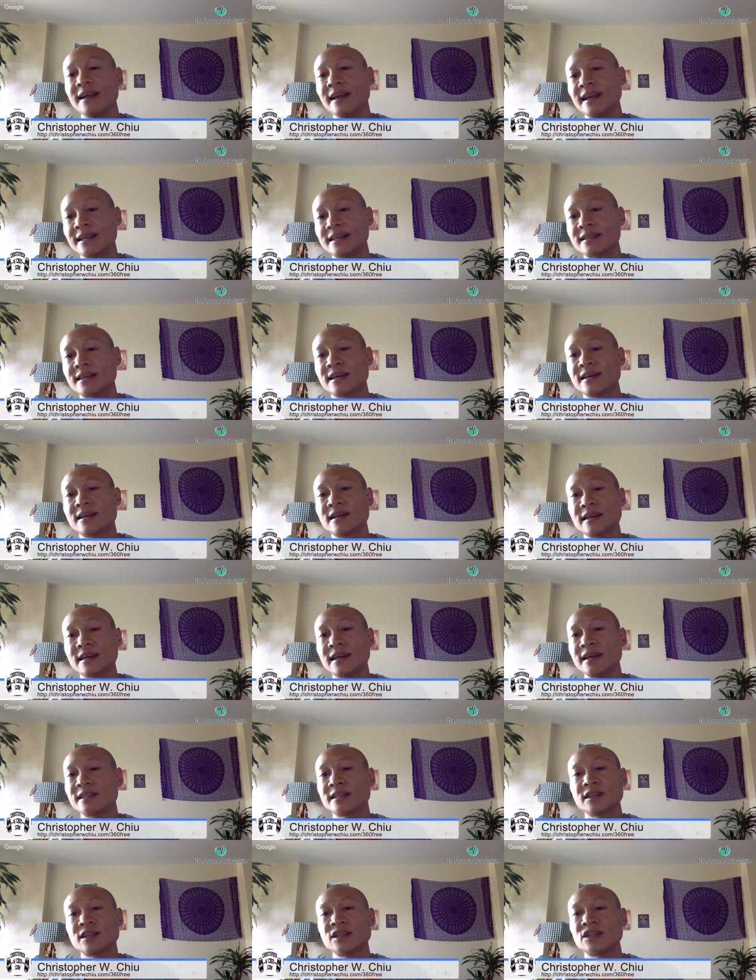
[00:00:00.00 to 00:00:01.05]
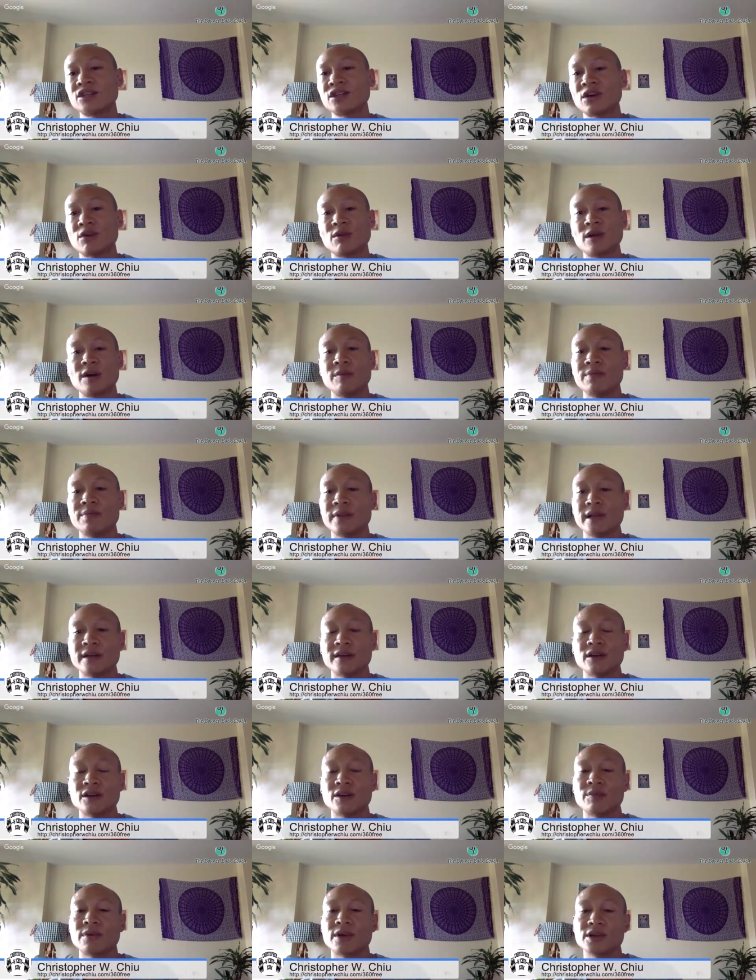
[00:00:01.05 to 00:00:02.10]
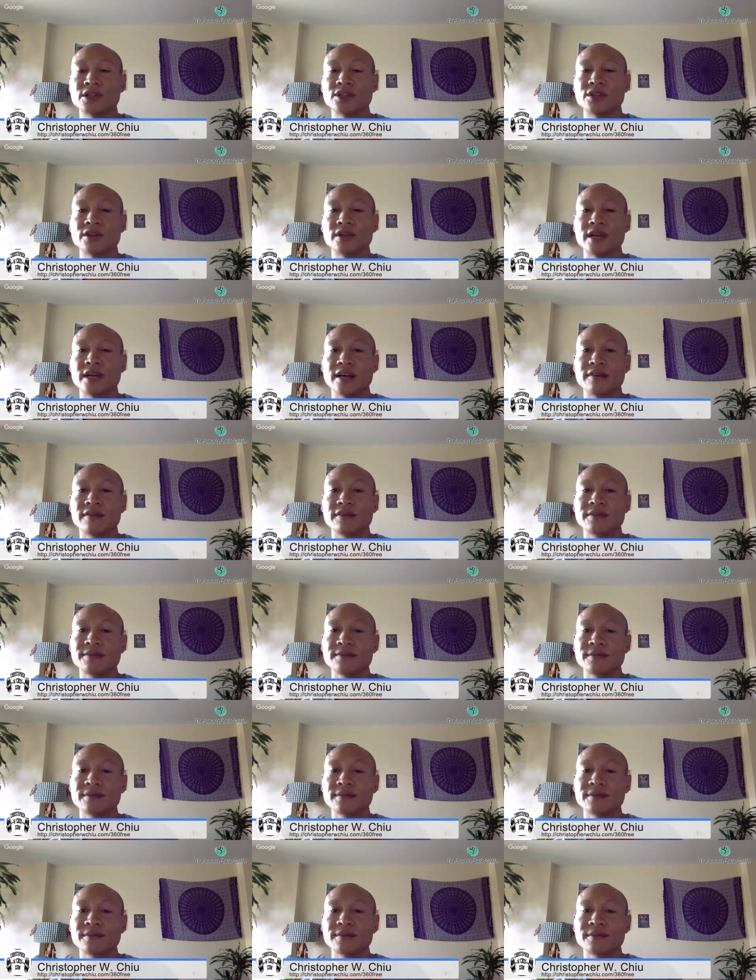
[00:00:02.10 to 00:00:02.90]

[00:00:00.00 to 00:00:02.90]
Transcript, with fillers: it's gonna it's gonna show up in other parts of your life.